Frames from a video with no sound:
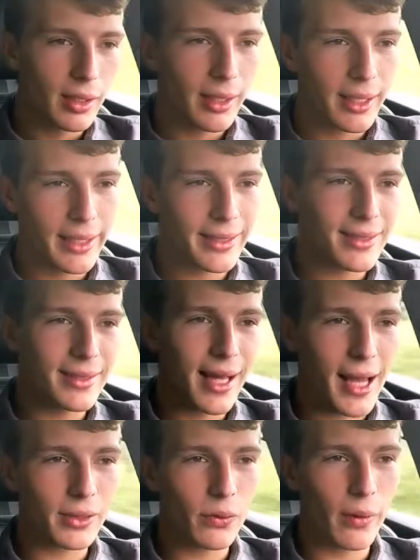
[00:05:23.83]
It's
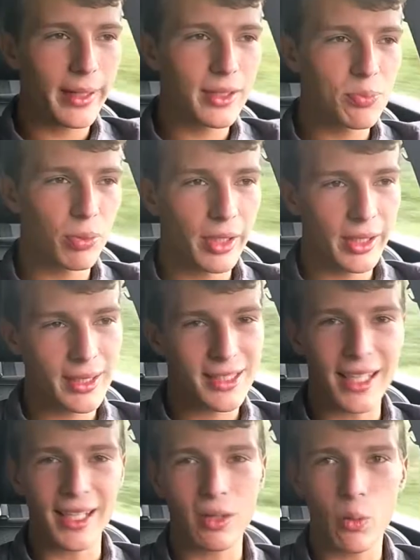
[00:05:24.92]
not quite as pretty. It's
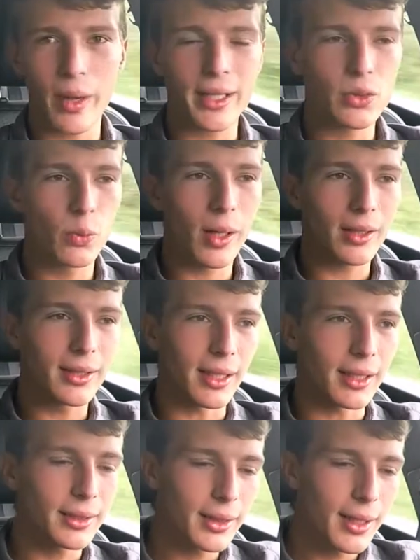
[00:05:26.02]
not quite as well
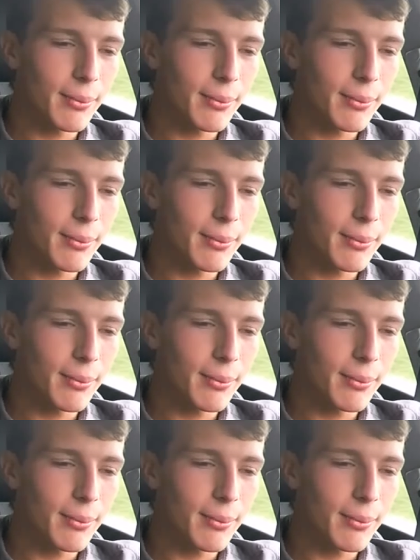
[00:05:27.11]
done.